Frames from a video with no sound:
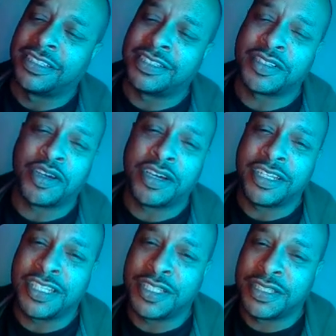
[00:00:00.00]
It's all
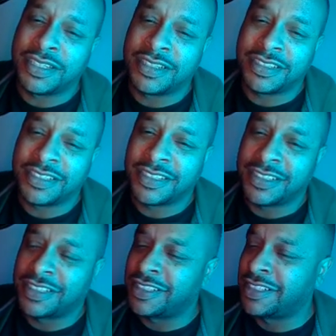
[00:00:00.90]
these
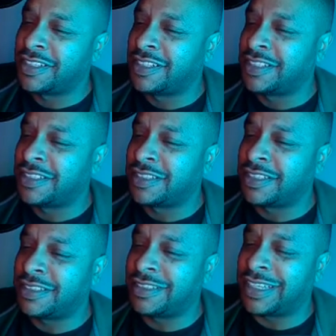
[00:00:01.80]

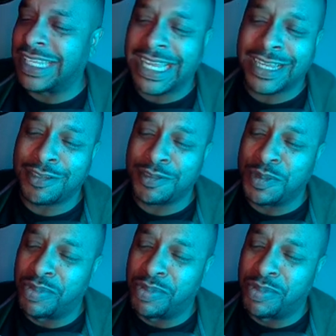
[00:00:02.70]
clowns